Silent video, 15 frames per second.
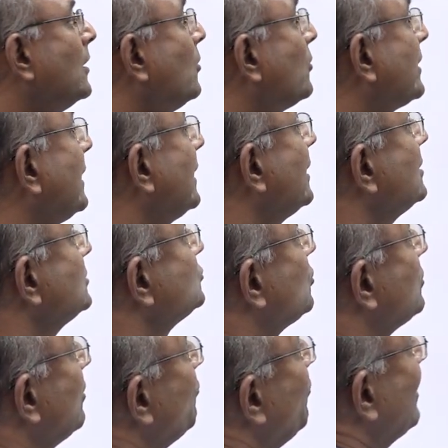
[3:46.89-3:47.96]
Okay, so
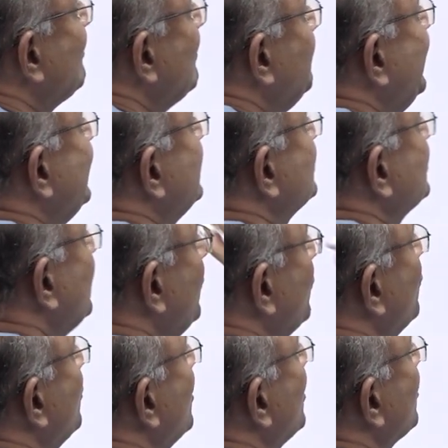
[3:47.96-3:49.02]
now what will be this
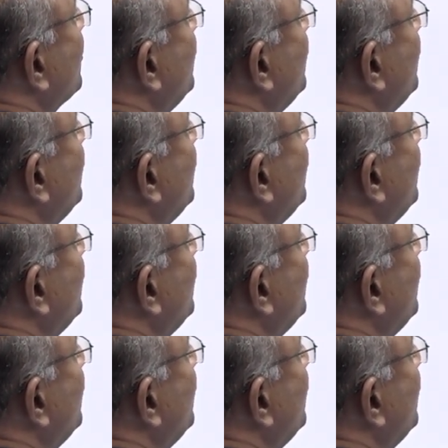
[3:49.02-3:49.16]
Q?